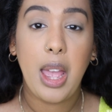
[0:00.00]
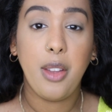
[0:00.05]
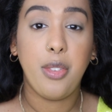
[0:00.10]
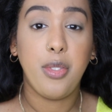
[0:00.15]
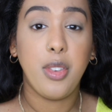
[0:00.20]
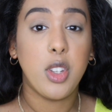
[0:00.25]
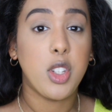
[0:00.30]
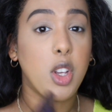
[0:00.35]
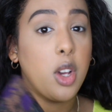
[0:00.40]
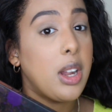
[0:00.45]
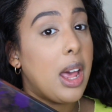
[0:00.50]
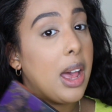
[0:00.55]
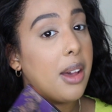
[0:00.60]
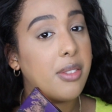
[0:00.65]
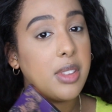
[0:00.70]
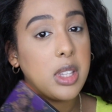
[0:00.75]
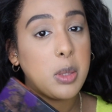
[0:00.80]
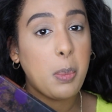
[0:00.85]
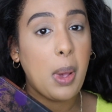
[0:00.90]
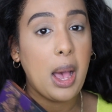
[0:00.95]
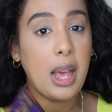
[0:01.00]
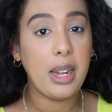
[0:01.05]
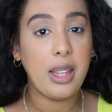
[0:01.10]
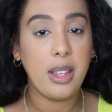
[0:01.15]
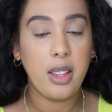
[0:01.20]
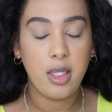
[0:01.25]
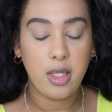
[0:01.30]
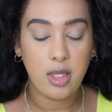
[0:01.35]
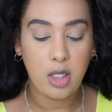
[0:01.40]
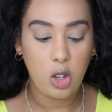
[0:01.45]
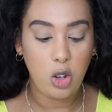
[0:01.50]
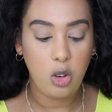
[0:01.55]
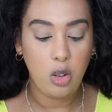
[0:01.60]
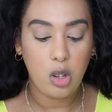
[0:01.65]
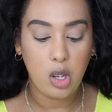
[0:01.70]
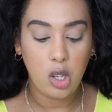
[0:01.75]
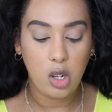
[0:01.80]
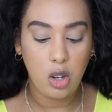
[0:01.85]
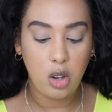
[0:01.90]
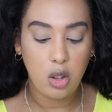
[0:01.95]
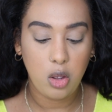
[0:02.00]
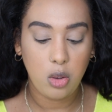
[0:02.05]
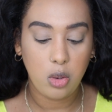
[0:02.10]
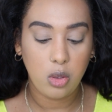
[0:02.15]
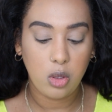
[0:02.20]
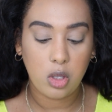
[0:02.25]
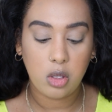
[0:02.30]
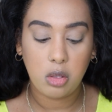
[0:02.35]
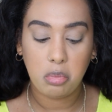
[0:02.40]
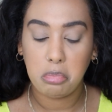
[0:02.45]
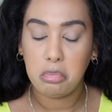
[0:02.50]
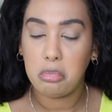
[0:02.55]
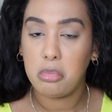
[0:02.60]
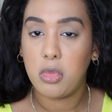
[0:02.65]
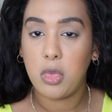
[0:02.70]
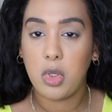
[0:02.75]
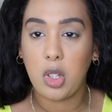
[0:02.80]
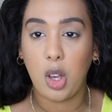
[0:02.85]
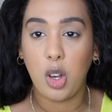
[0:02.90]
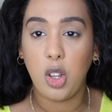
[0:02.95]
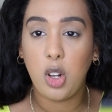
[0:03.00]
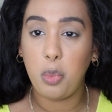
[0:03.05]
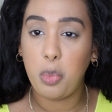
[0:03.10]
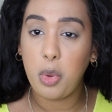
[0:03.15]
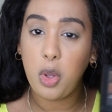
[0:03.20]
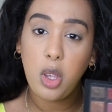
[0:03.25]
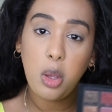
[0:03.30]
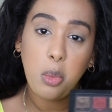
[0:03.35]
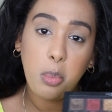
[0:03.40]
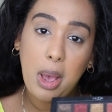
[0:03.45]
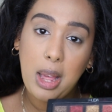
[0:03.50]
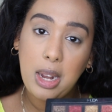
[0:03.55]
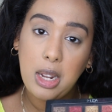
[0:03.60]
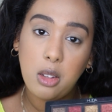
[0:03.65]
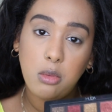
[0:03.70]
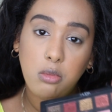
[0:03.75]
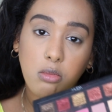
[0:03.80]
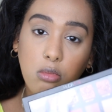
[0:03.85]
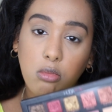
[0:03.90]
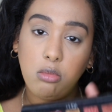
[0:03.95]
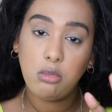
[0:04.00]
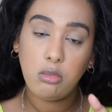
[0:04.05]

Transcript: If you don't have this palette, then you can use the Huda Beauty palette.